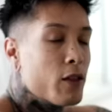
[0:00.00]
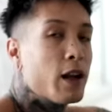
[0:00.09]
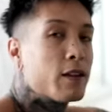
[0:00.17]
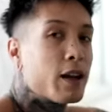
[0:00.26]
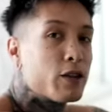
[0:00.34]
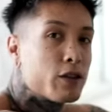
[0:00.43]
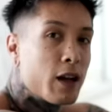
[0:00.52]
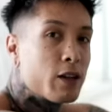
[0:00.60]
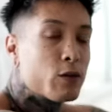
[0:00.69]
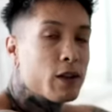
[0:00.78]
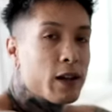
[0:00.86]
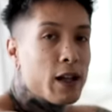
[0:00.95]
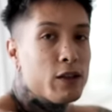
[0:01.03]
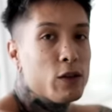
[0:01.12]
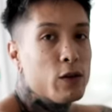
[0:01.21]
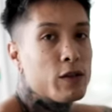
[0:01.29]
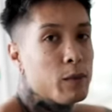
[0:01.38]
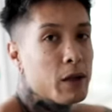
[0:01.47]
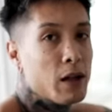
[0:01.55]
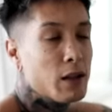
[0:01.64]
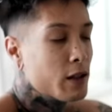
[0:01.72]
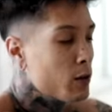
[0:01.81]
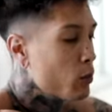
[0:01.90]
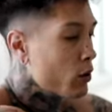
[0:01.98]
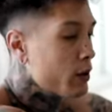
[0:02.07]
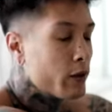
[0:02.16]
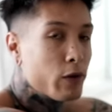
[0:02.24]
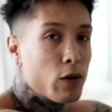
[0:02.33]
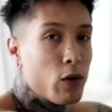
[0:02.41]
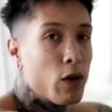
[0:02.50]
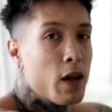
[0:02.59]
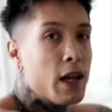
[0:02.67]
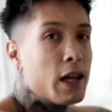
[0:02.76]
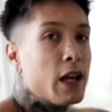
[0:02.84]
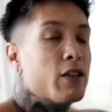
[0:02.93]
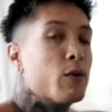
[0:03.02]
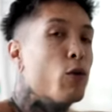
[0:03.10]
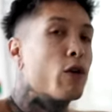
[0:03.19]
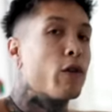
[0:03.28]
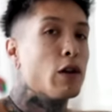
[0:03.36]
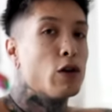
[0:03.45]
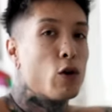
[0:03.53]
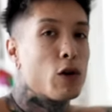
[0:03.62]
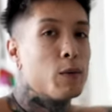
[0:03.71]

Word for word: The next exercise we're gonna get into is gonna be a little more difficult, engaging more of our lower